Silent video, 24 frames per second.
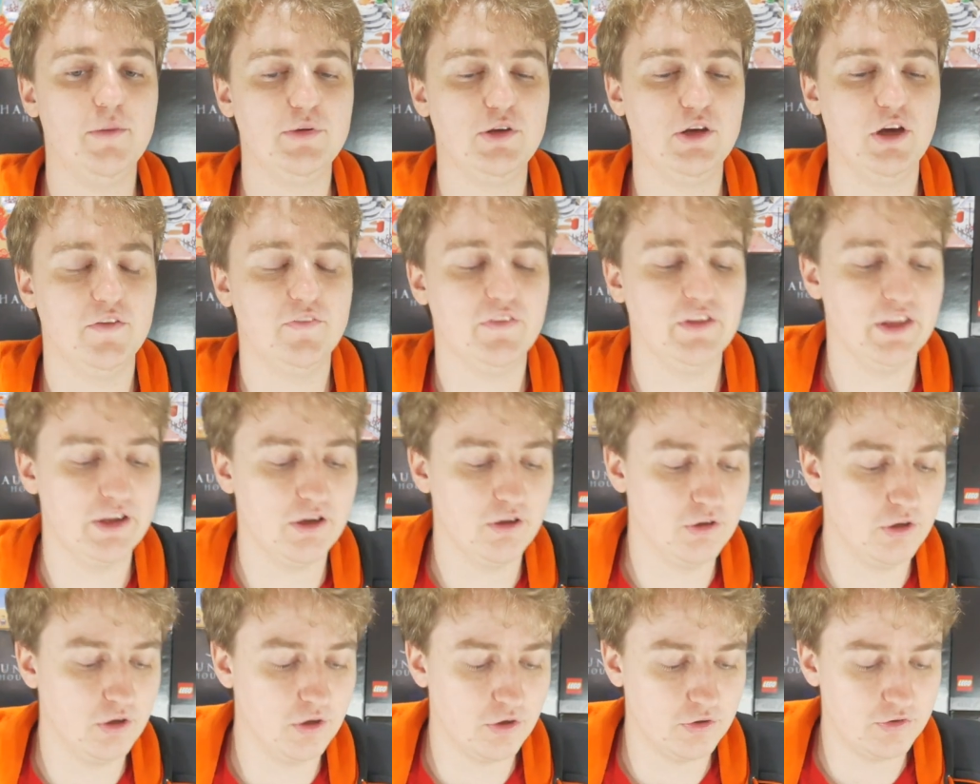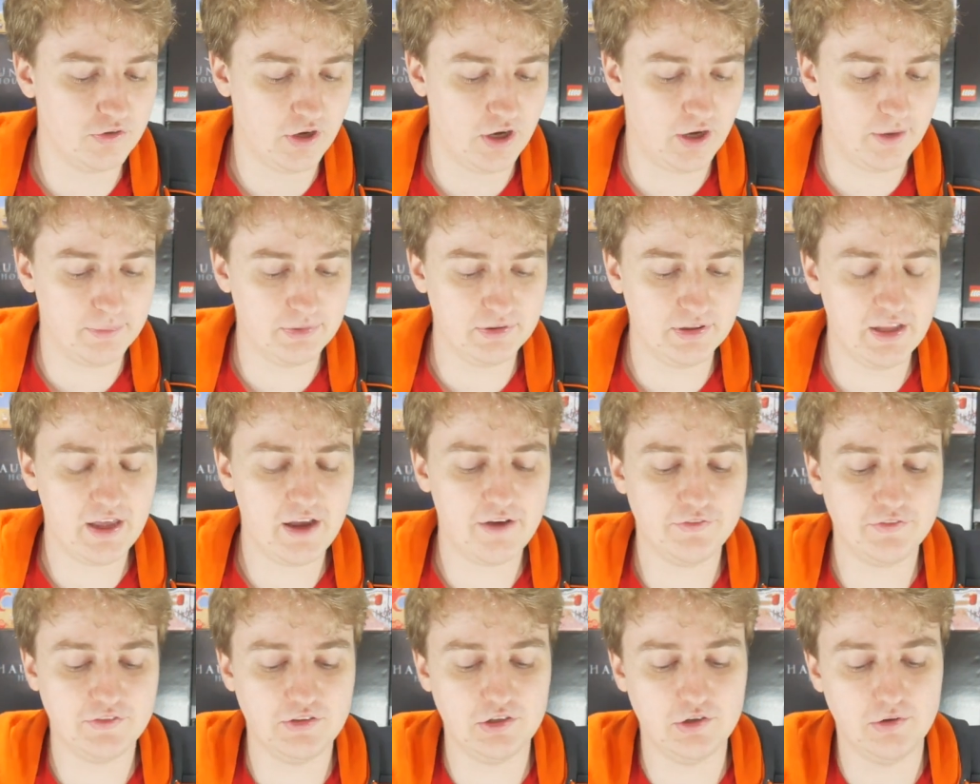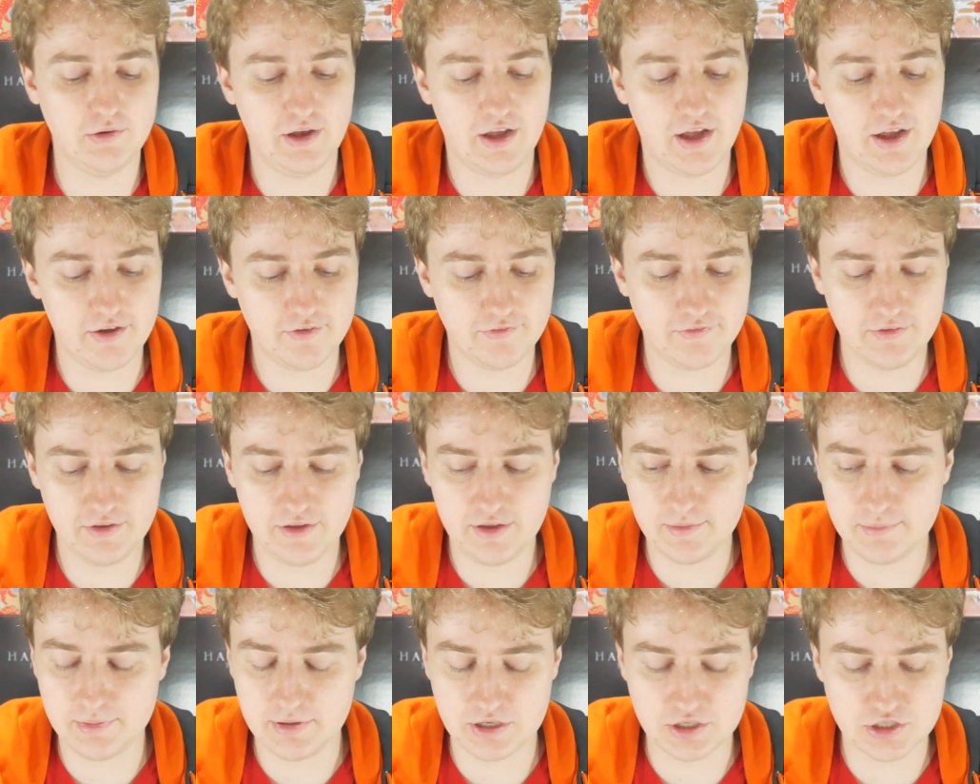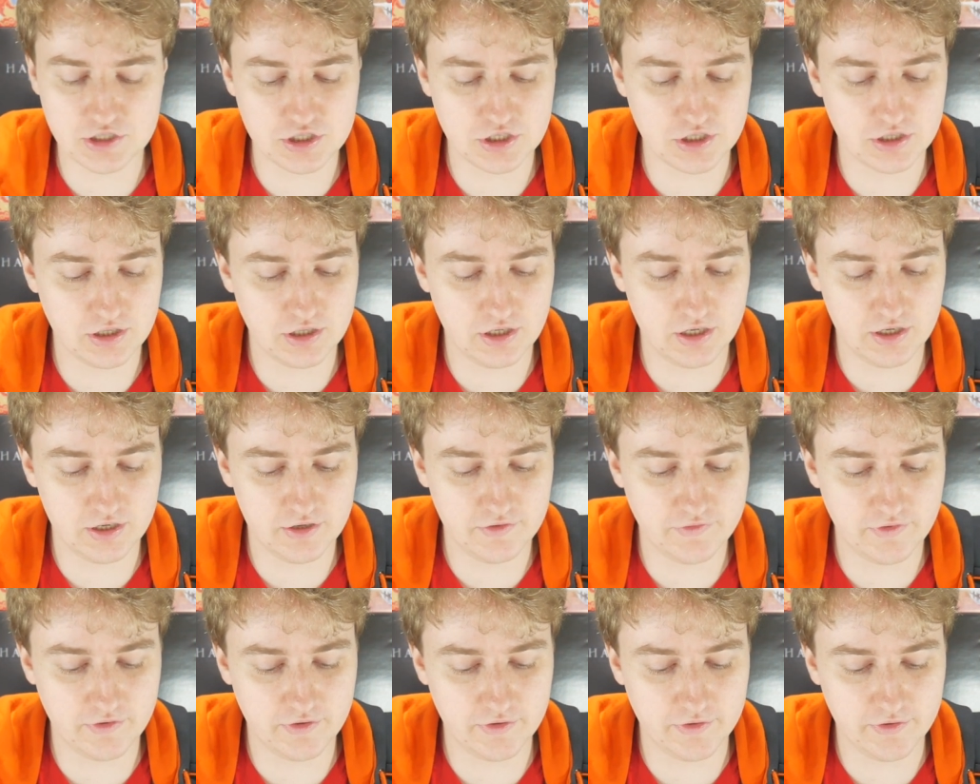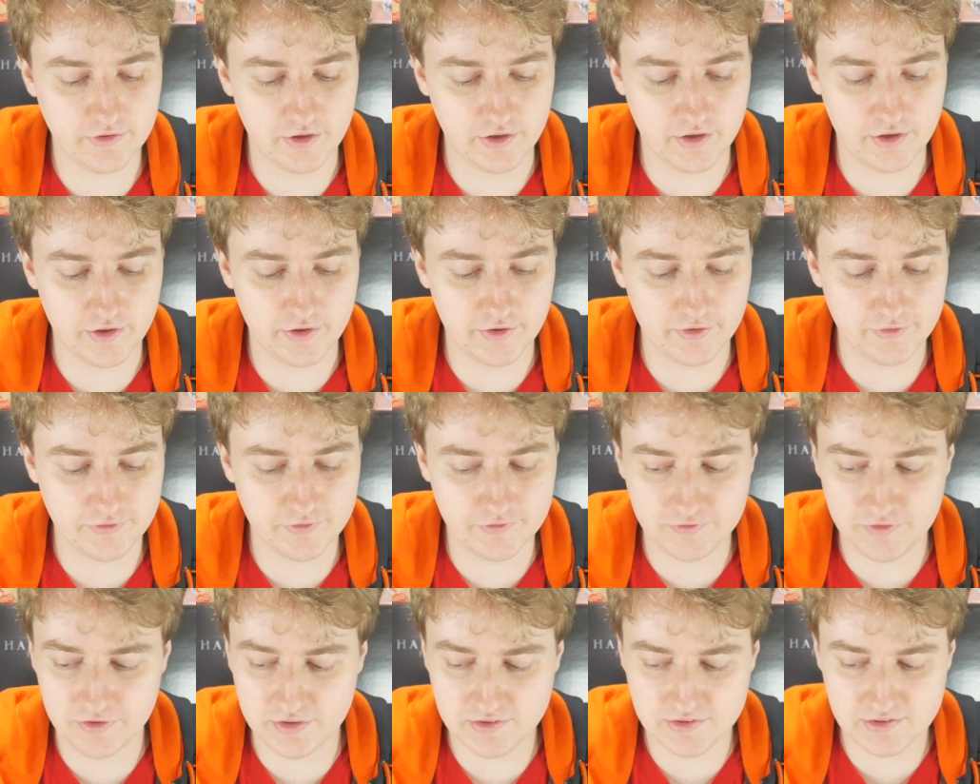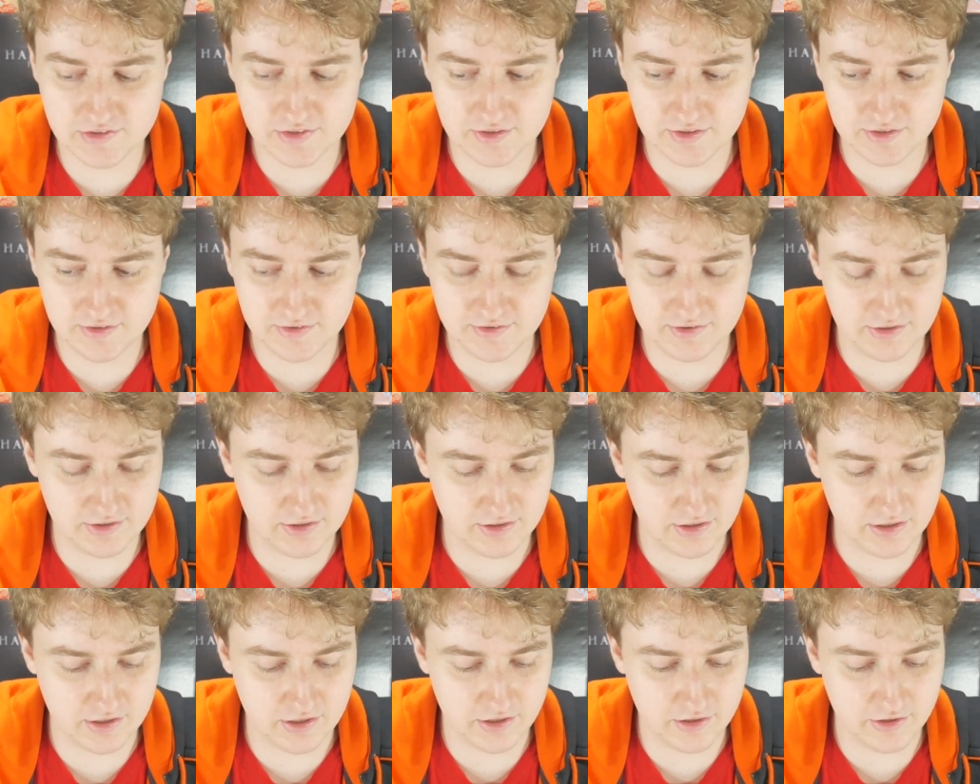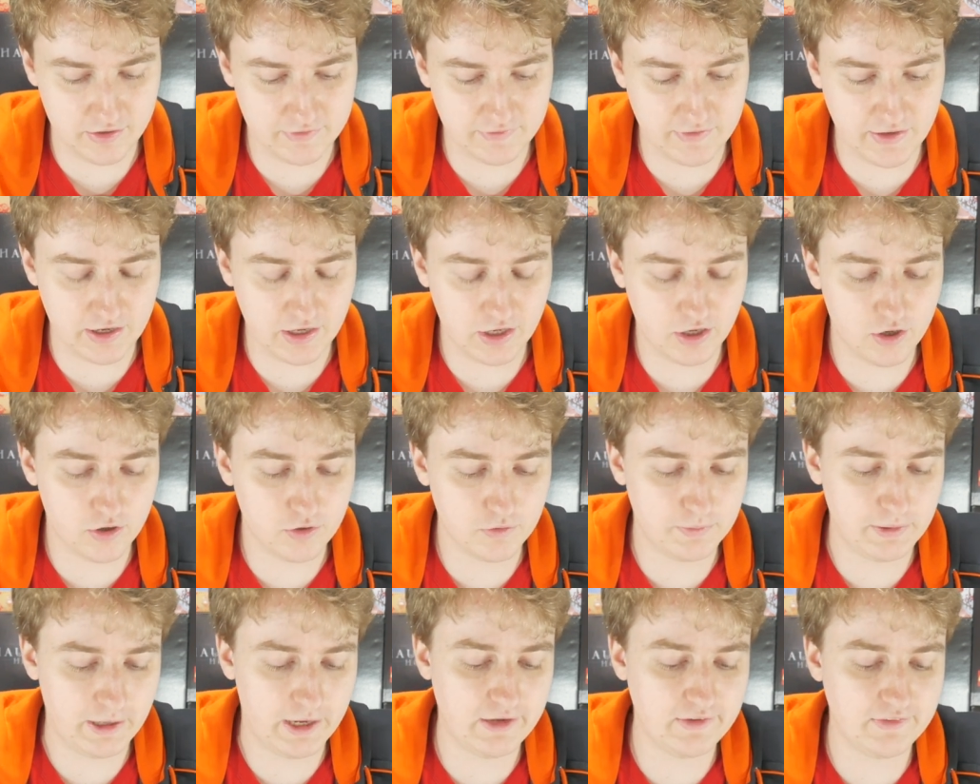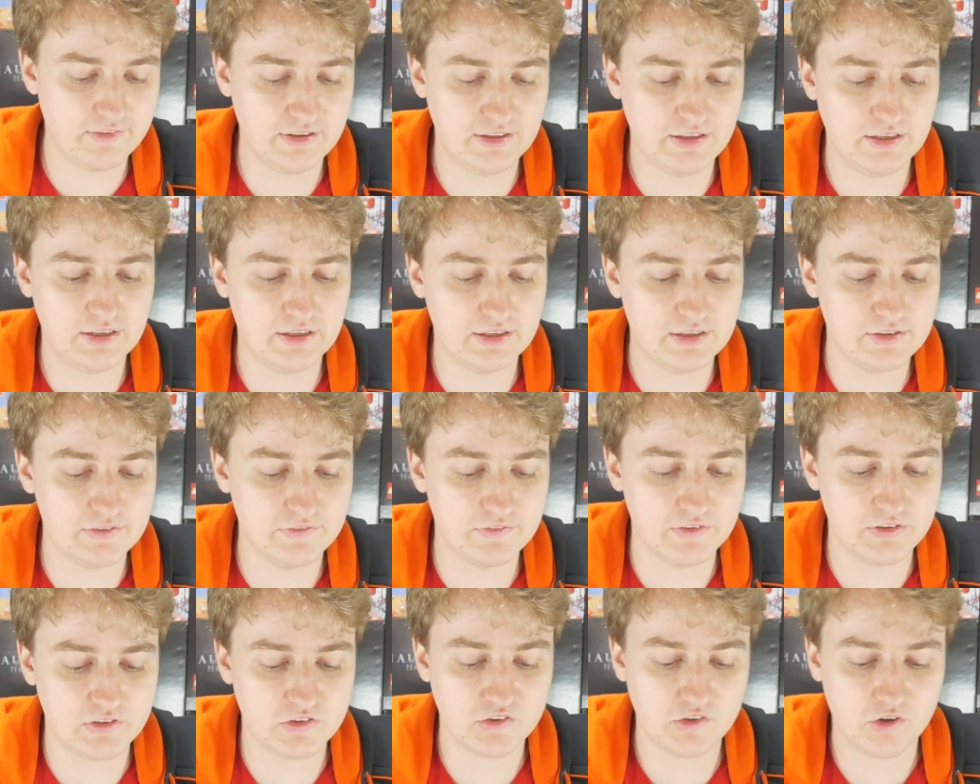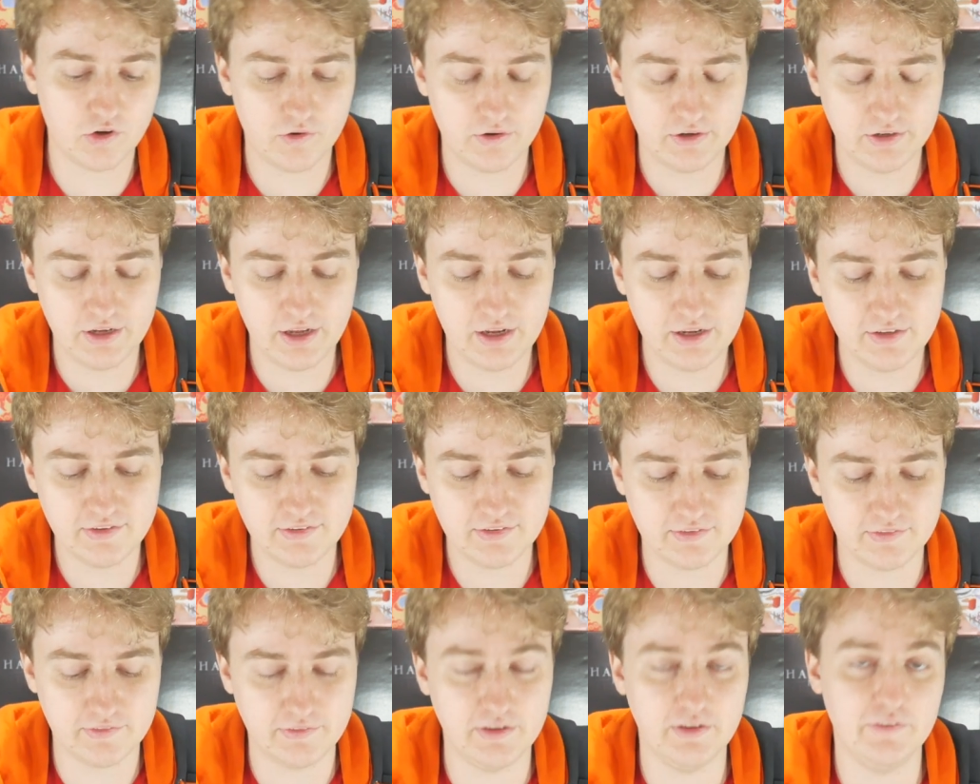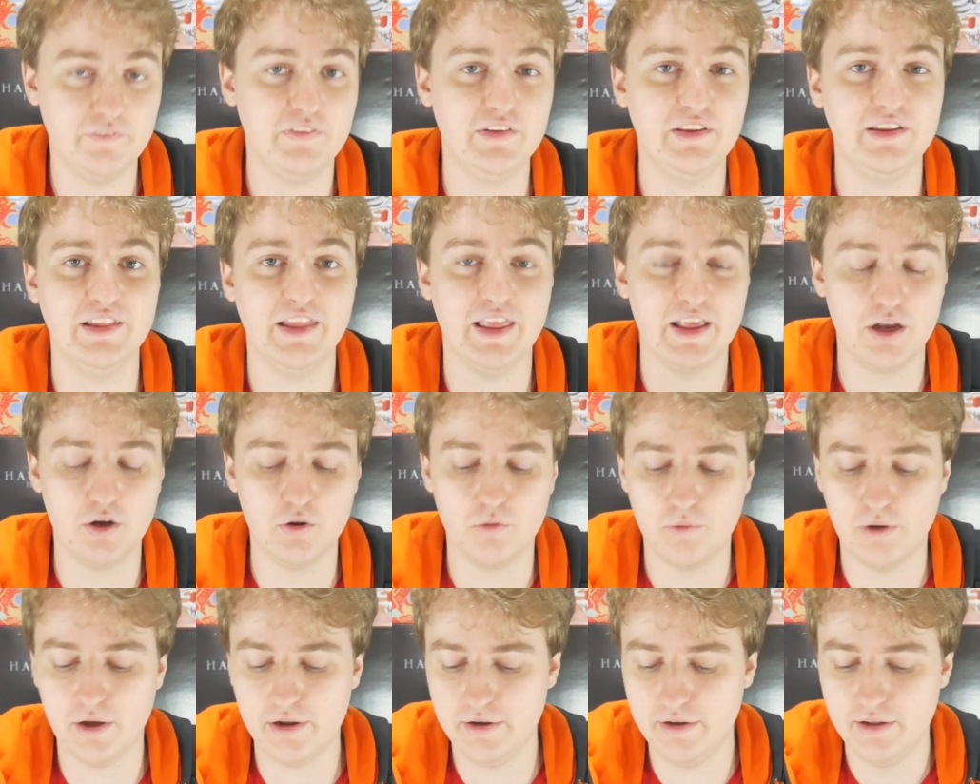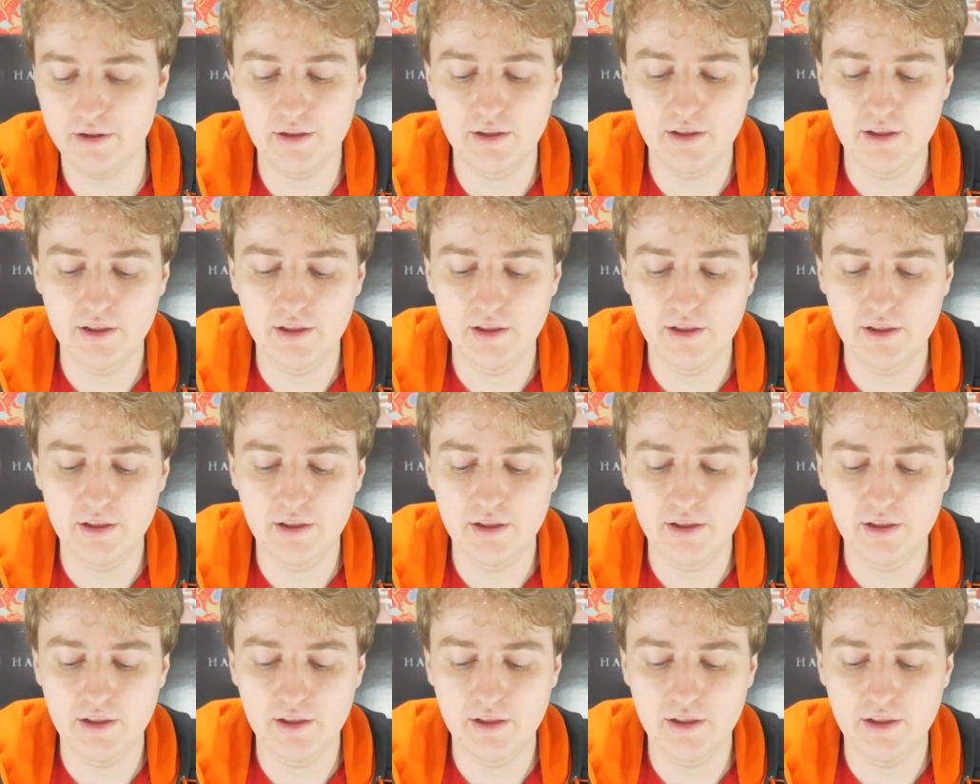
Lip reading: you have a LEGO logo top left. You have a picture of Vincent van Gogh painting The Starry Night, the LEGO one.